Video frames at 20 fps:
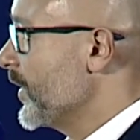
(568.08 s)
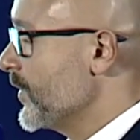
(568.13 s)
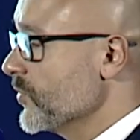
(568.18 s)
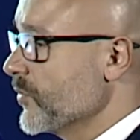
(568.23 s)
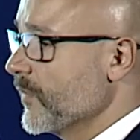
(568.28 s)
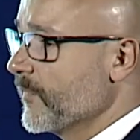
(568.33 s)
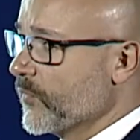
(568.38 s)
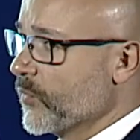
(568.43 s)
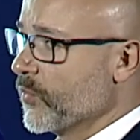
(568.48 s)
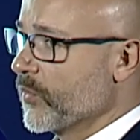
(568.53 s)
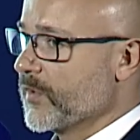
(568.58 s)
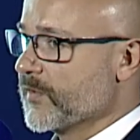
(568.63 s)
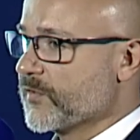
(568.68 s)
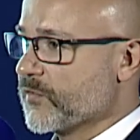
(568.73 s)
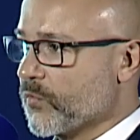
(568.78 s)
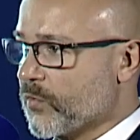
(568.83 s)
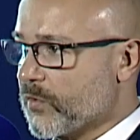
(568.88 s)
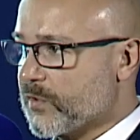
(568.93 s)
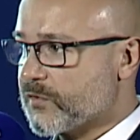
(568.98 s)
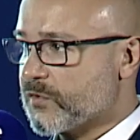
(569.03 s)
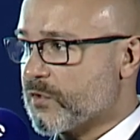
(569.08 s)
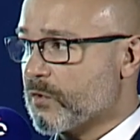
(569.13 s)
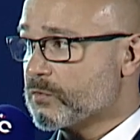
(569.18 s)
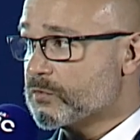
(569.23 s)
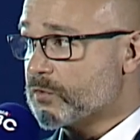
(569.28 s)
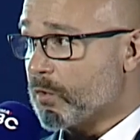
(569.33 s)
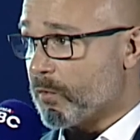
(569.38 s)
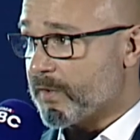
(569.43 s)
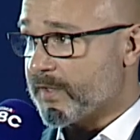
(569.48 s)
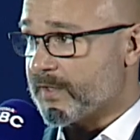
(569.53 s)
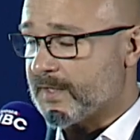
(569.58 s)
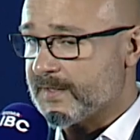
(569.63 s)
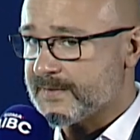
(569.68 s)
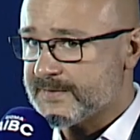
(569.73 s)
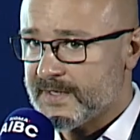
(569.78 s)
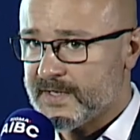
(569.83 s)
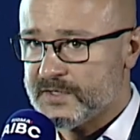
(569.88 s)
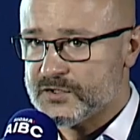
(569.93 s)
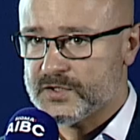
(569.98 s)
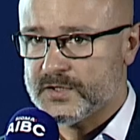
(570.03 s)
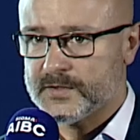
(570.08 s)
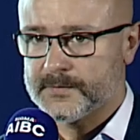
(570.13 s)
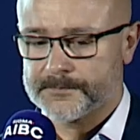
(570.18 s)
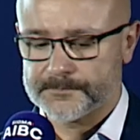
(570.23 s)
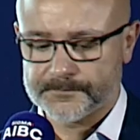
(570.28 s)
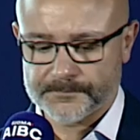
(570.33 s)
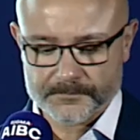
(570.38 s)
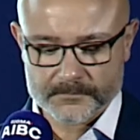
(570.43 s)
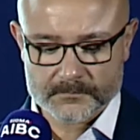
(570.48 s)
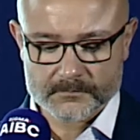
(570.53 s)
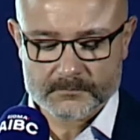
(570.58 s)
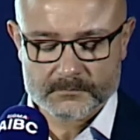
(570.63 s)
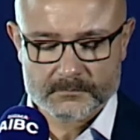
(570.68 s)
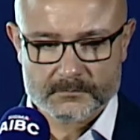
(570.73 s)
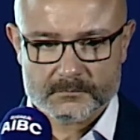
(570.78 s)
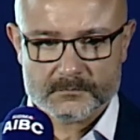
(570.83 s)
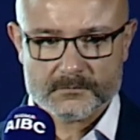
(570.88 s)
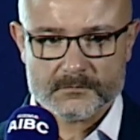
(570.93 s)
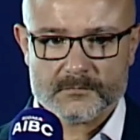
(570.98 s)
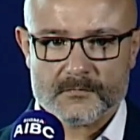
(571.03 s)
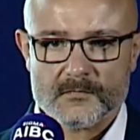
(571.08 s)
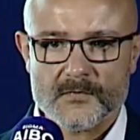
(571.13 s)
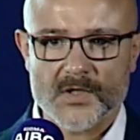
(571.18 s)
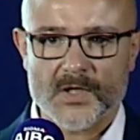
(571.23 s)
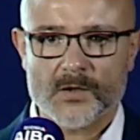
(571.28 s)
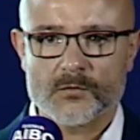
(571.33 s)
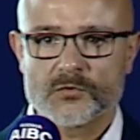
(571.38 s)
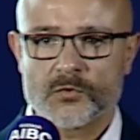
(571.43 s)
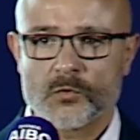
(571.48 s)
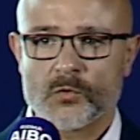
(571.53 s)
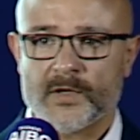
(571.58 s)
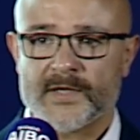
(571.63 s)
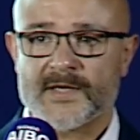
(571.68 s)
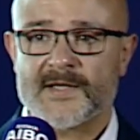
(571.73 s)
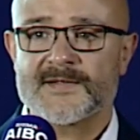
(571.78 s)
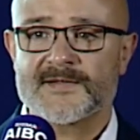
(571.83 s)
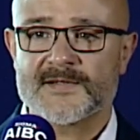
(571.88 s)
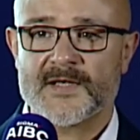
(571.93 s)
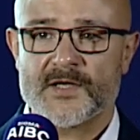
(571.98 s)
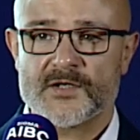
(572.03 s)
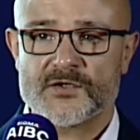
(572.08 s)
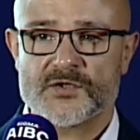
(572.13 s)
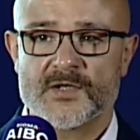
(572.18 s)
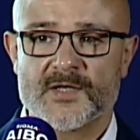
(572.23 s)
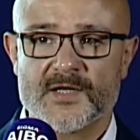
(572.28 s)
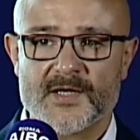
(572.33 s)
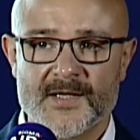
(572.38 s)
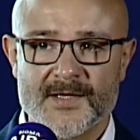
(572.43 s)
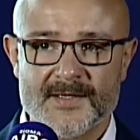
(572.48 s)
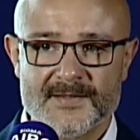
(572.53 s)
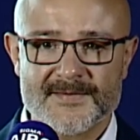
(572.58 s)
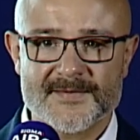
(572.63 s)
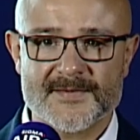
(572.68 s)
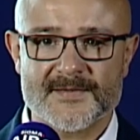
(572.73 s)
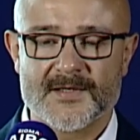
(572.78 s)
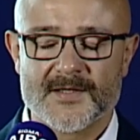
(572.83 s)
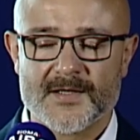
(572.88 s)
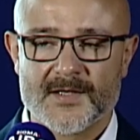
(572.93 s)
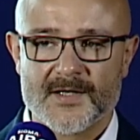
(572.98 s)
is, of course, also tokenization. Tokenization is